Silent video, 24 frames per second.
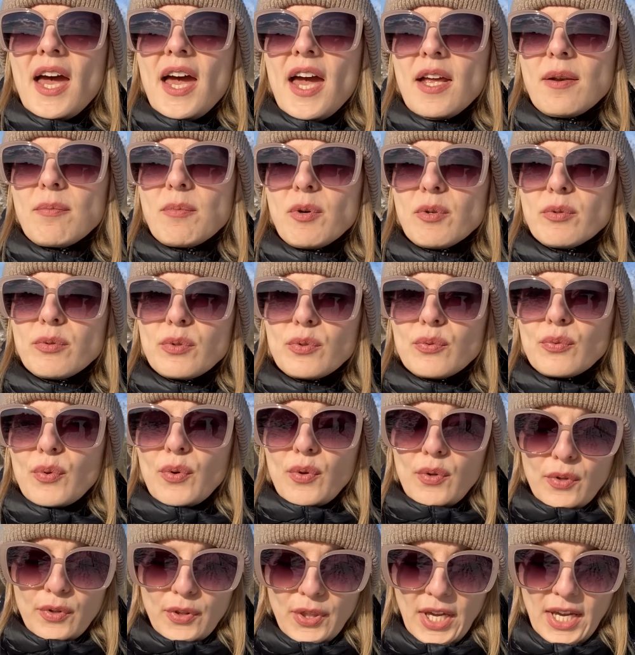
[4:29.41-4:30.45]
And most of
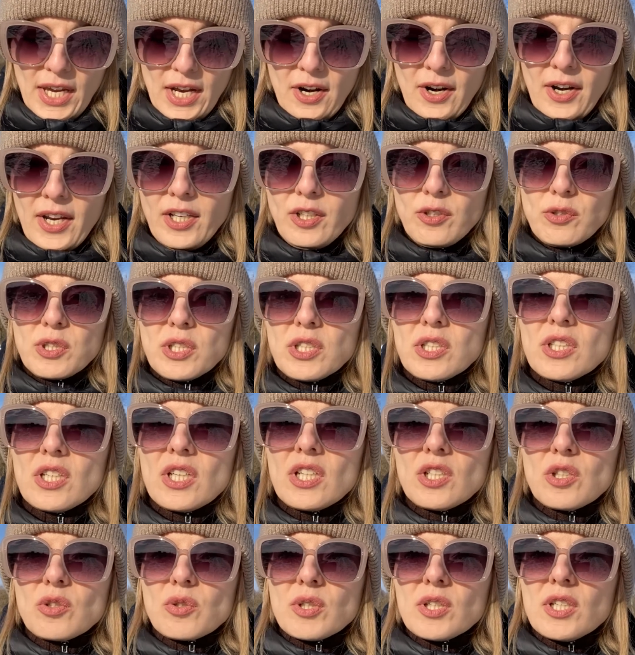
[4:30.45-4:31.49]
all, they are
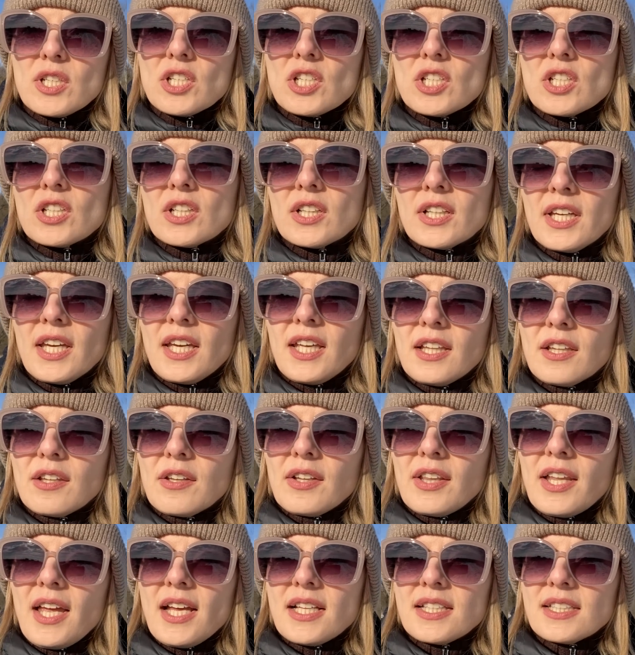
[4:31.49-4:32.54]
interested traditionally in
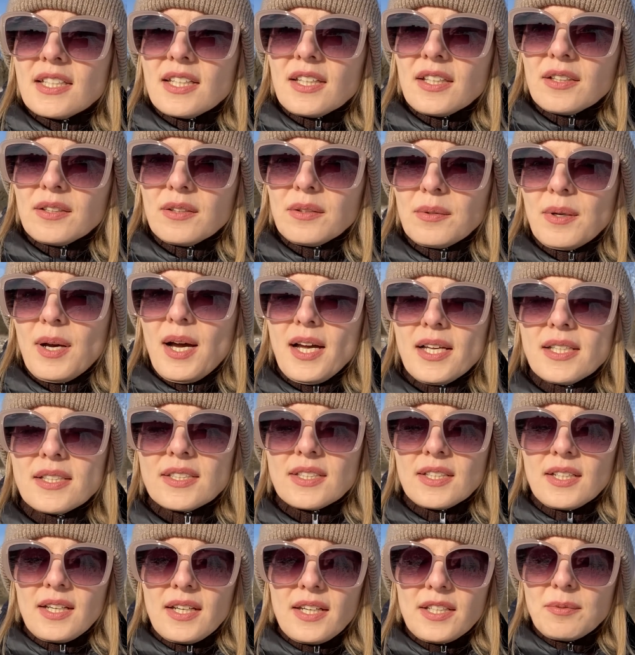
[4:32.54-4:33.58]
Donetsk and
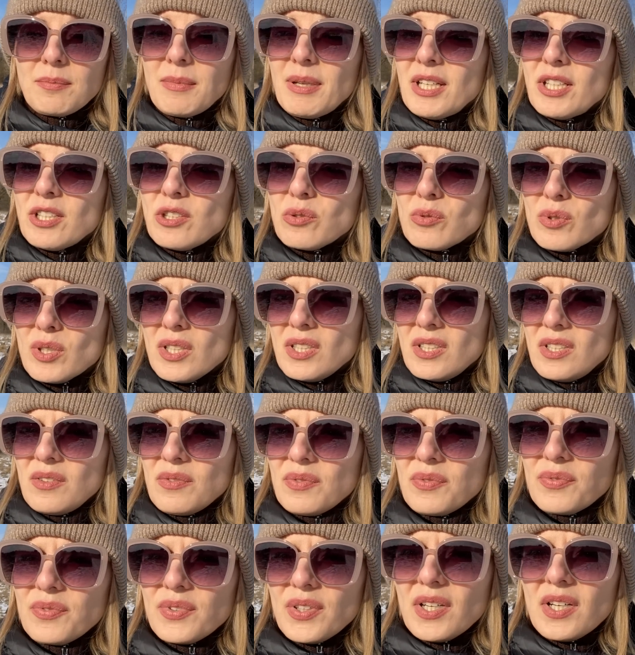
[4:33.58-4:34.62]
Luhansk
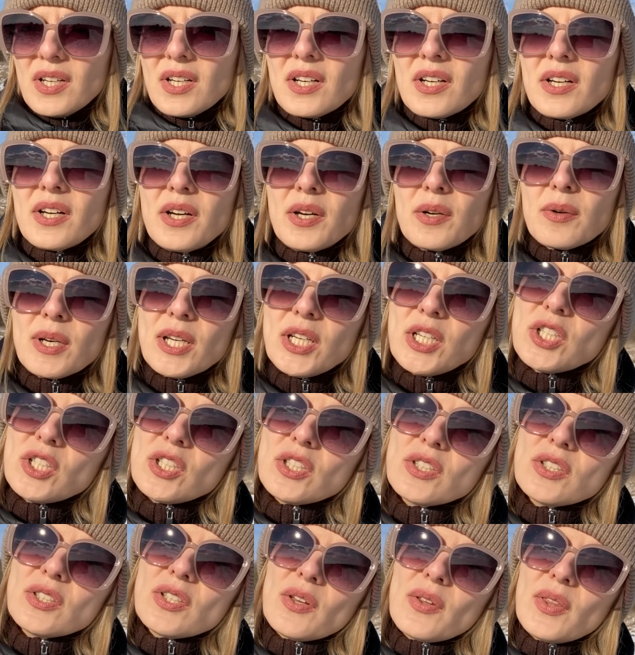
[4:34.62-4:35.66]
administrative uh,
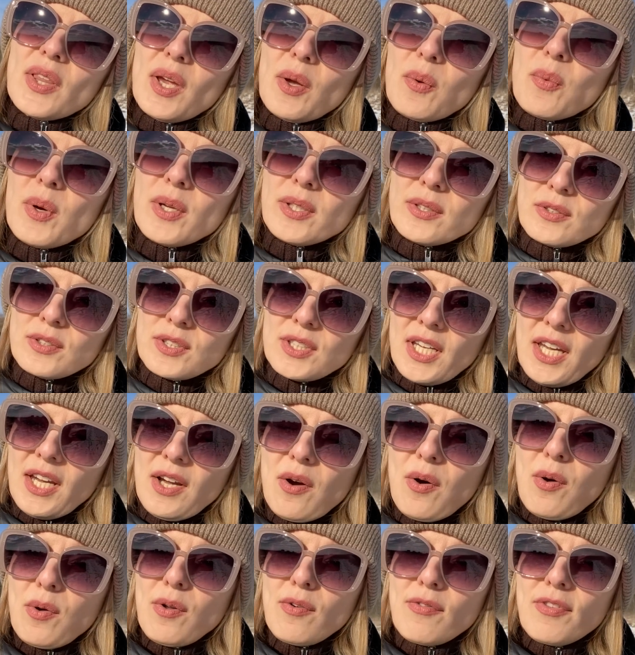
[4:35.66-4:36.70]
regions, so they want to
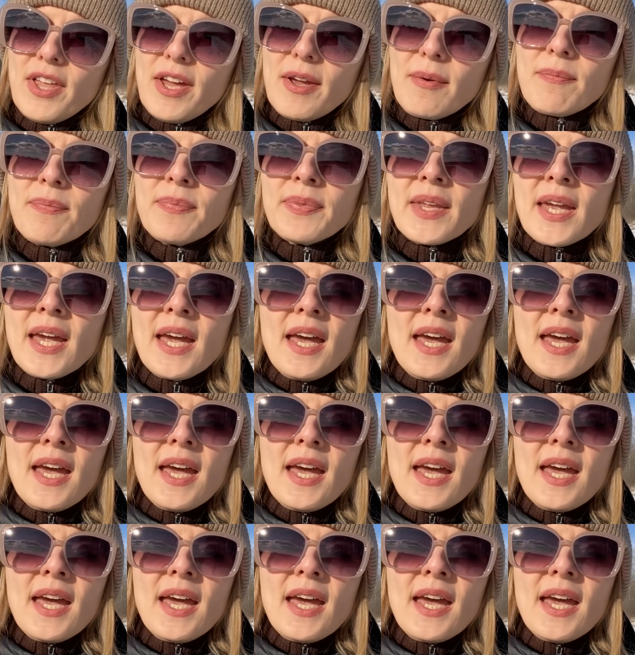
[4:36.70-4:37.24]
take all of them.